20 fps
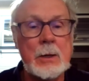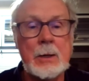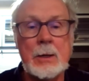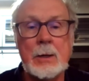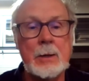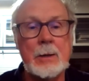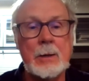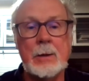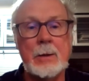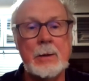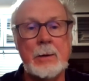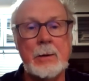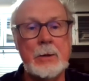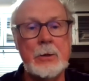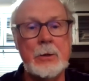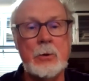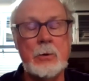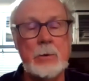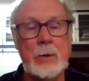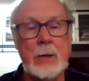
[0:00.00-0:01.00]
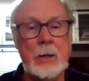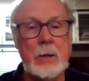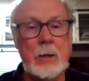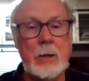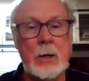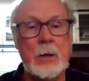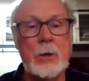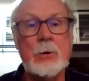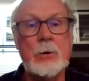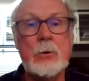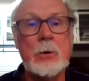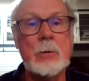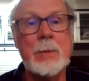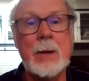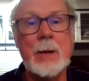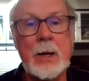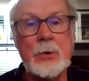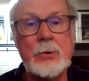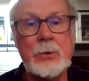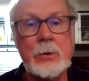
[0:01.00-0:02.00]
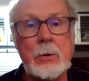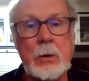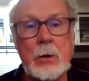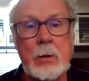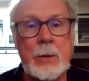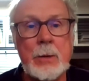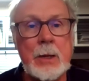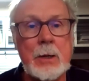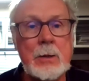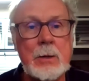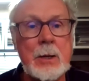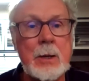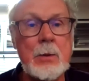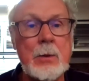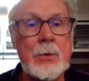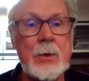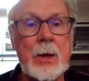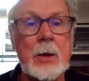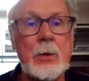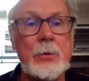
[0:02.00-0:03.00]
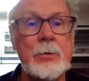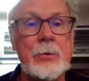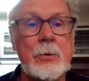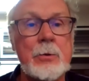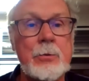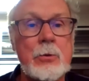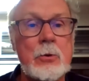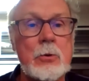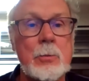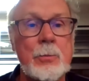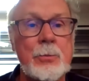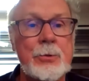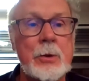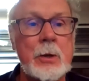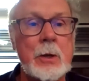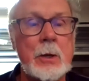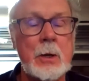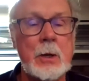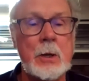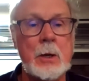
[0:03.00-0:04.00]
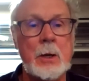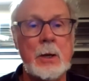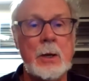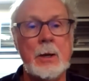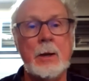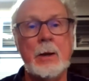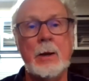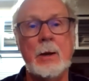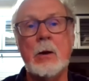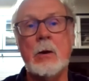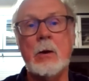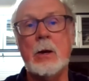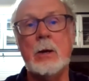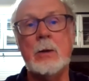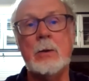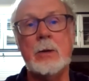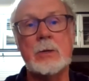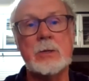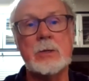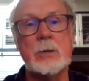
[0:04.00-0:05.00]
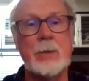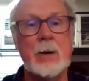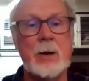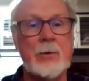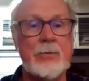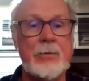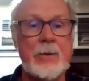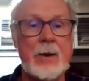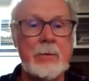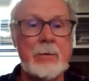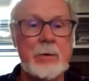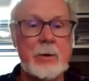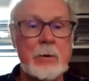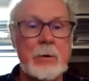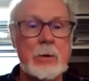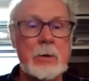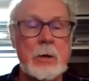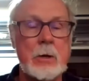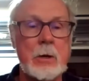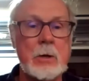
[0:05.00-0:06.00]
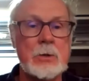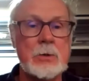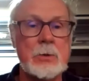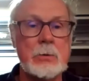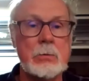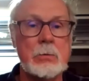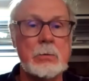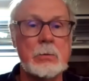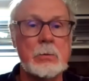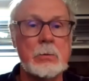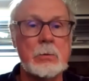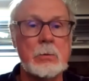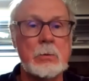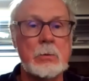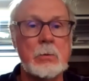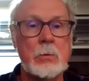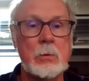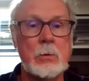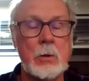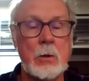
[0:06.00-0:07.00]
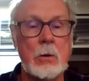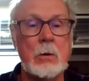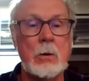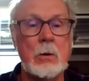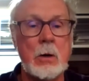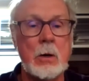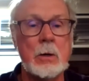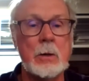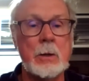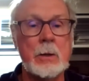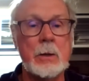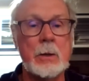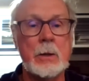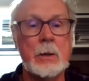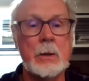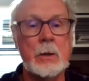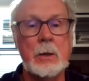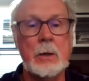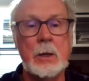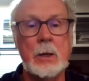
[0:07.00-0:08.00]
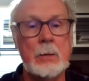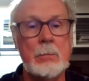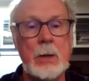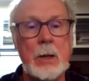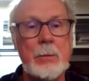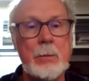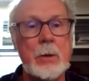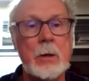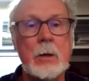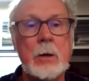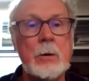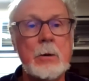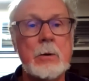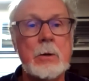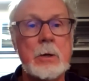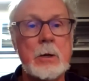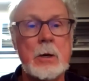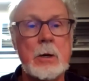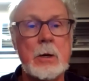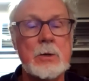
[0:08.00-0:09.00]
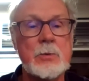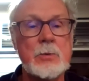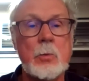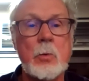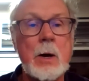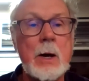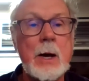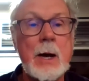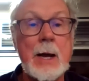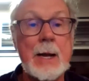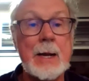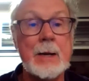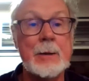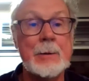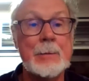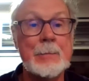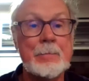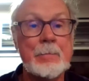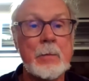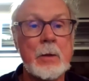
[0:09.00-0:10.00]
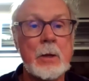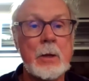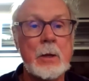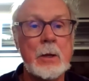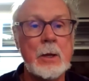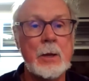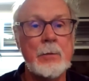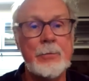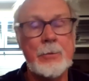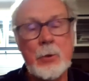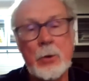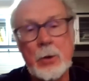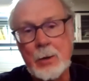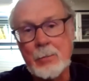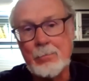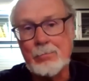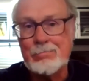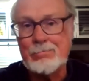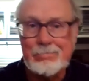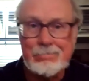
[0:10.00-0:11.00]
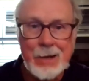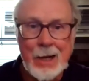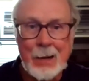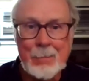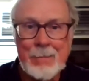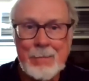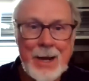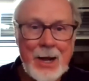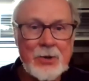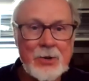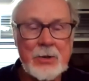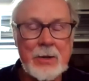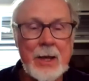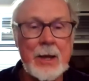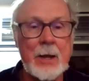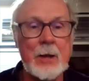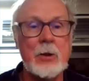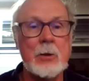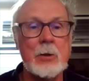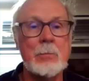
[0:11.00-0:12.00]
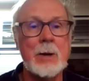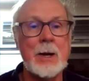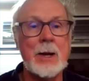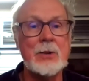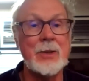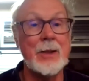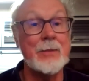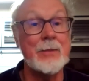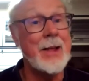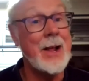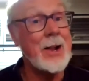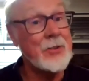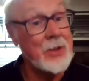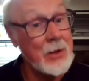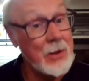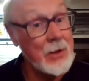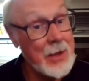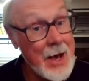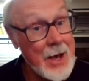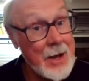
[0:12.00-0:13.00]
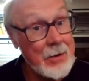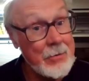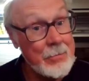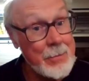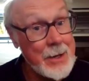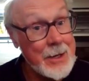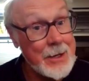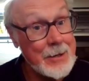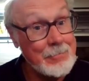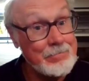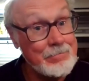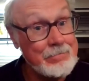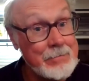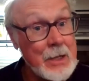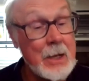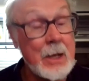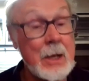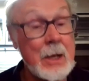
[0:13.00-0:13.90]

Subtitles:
Can you imagine? I mean, 10,000 troops in an area that's about 500 yards long and maybe 100 yards wide. If you can imagine that in your mindset, that's a lot of men.